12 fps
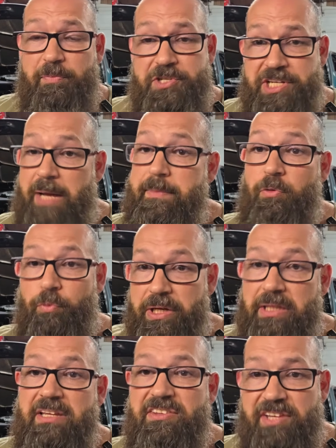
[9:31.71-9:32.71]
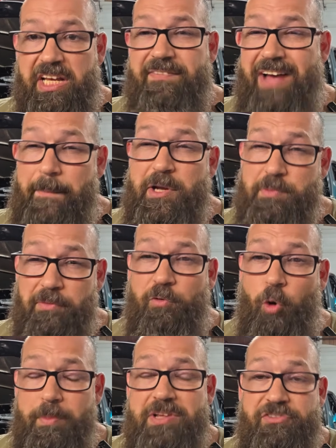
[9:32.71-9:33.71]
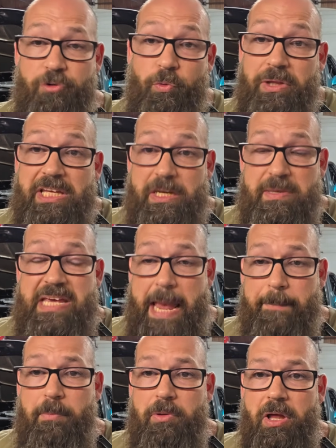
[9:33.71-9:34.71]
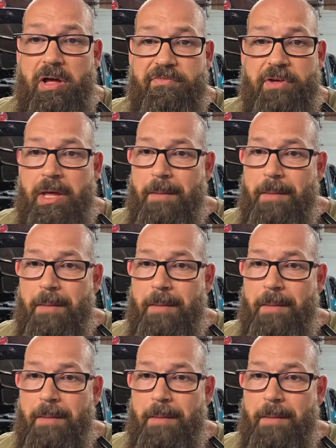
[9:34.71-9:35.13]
but you got to be realistic of how much performance you're really going to be capable of,